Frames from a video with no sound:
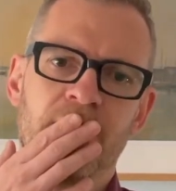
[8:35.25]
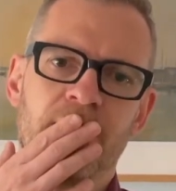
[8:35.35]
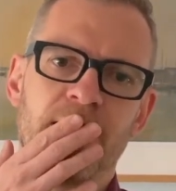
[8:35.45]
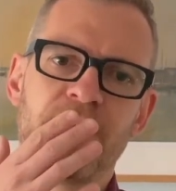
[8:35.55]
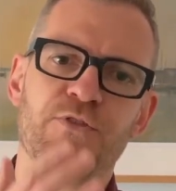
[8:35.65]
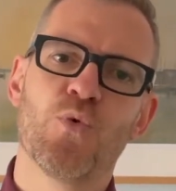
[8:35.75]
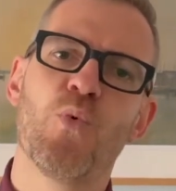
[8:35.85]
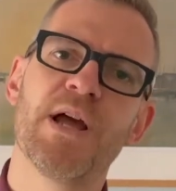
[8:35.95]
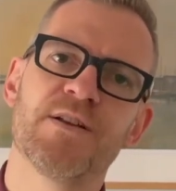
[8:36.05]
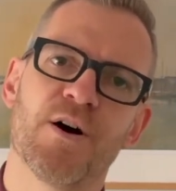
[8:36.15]
If the
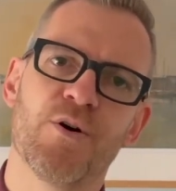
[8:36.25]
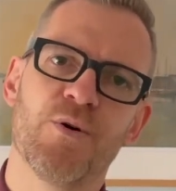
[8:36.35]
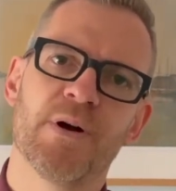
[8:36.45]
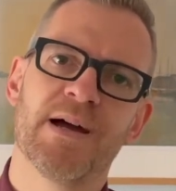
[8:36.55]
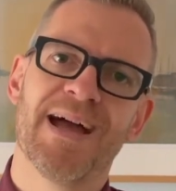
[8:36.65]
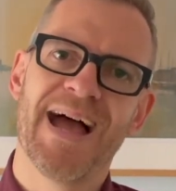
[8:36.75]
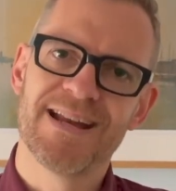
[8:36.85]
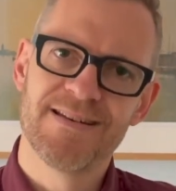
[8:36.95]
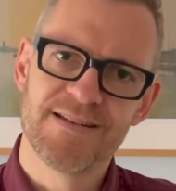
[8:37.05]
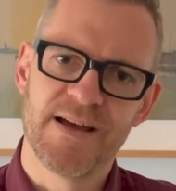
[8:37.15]
widow
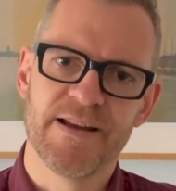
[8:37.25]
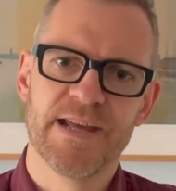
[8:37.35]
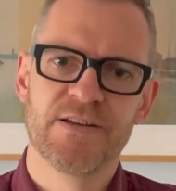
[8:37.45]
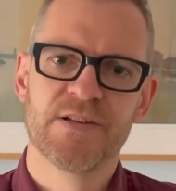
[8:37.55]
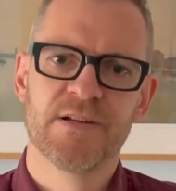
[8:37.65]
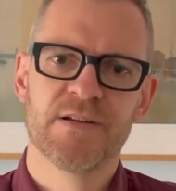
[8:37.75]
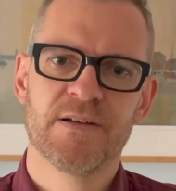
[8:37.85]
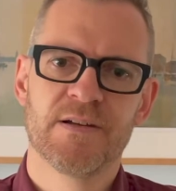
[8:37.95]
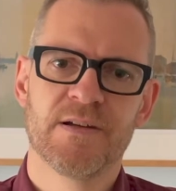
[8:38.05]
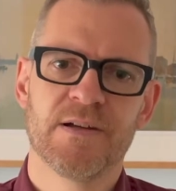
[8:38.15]
hadn't done it,
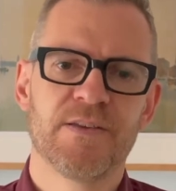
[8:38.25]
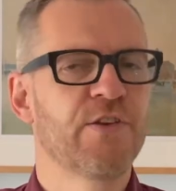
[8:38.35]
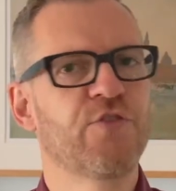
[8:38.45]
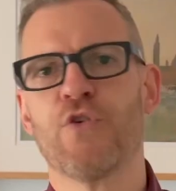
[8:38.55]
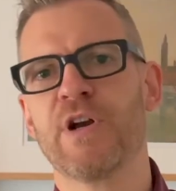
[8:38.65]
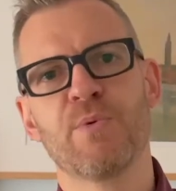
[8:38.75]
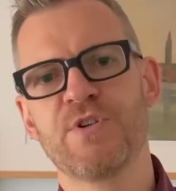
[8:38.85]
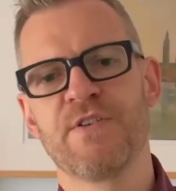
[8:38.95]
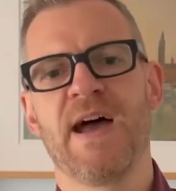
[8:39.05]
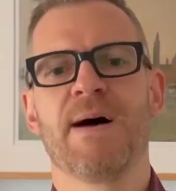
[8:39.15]
this story wouldn't
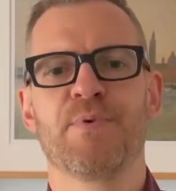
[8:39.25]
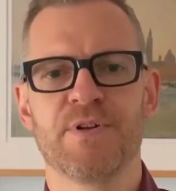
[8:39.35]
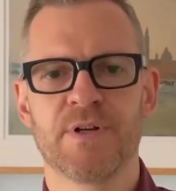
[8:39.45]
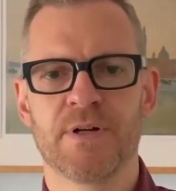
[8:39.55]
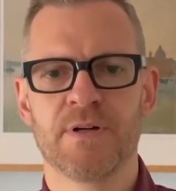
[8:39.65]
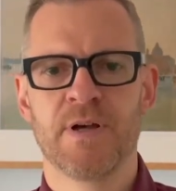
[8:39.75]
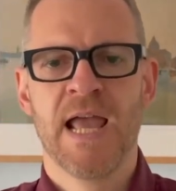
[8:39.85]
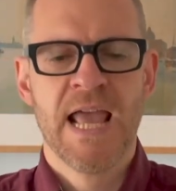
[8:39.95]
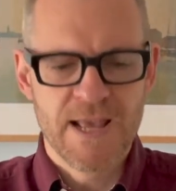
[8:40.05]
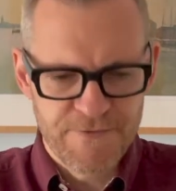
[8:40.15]
have happened.
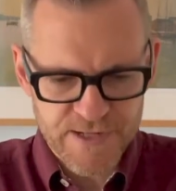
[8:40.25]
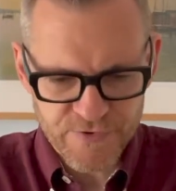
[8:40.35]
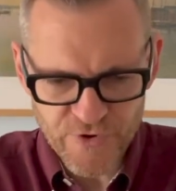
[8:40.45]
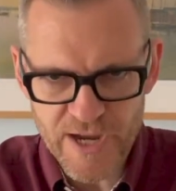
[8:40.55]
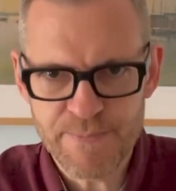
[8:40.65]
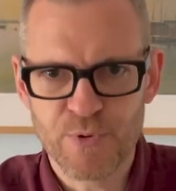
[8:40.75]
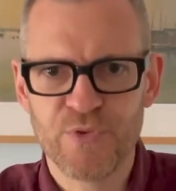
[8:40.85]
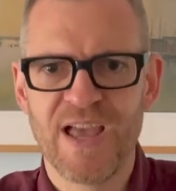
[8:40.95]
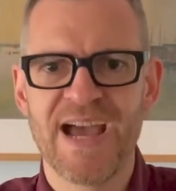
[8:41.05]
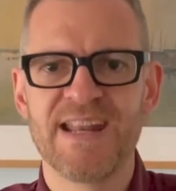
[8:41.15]
If the disciples
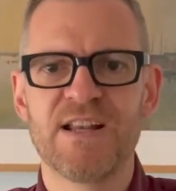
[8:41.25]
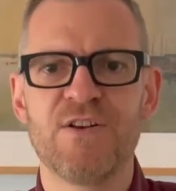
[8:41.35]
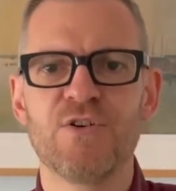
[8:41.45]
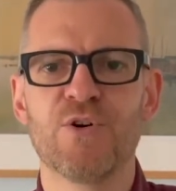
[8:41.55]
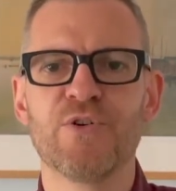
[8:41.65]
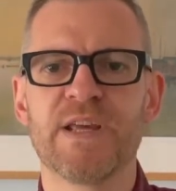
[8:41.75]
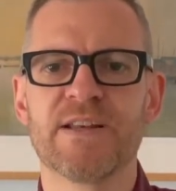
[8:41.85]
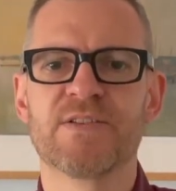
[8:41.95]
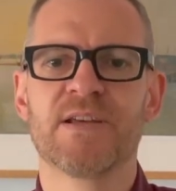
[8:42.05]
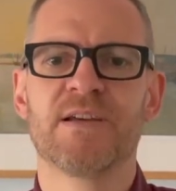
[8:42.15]
had ignored
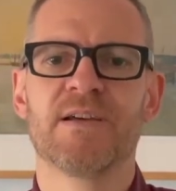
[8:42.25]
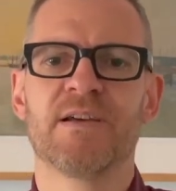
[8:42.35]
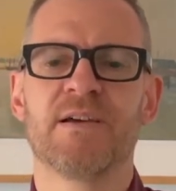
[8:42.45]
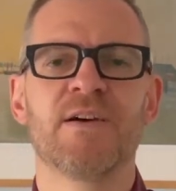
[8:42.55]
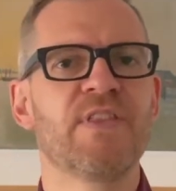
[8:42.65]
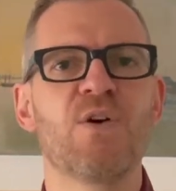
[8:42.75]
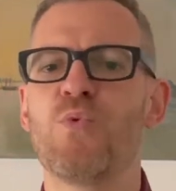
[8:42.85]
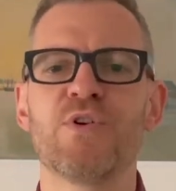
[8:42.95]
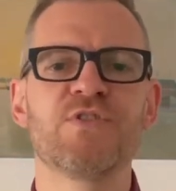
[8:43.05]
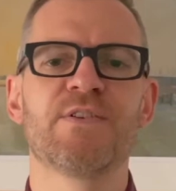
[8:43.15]
it, they
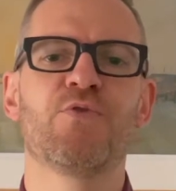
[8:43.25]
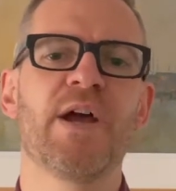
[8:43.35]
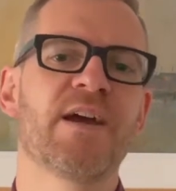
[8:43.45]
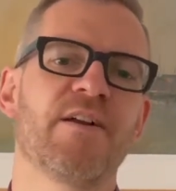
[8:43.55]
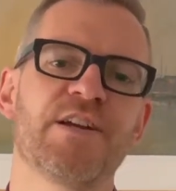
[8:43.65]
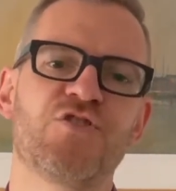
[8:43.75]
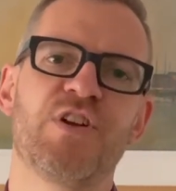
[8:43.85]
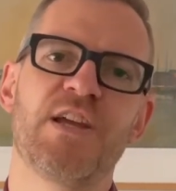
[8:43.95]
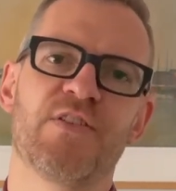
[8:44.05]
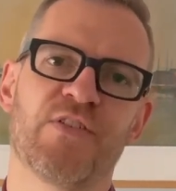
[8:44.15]
wouldn't have recognized
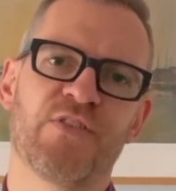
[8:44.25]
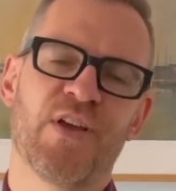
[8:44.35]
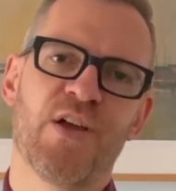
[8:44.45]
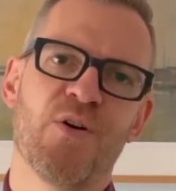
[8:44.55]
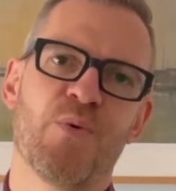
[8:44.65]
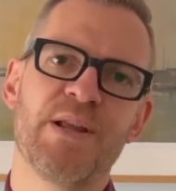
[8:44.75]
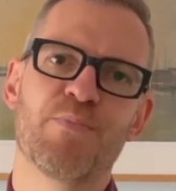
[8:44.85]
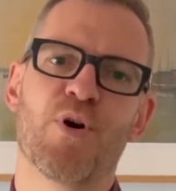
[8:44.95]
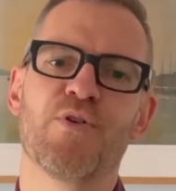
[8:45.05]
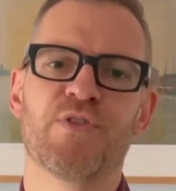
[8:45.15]
Jesus when he
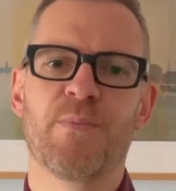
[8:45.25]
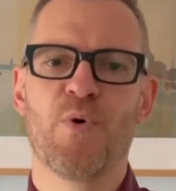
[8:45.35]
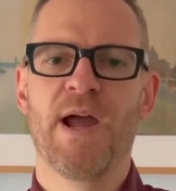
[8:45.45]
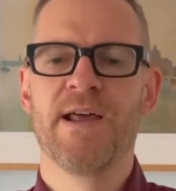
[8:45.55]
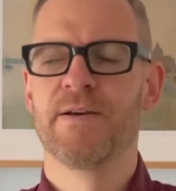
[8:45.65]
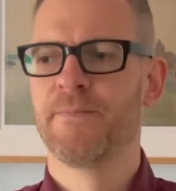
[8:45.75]
broke the bread.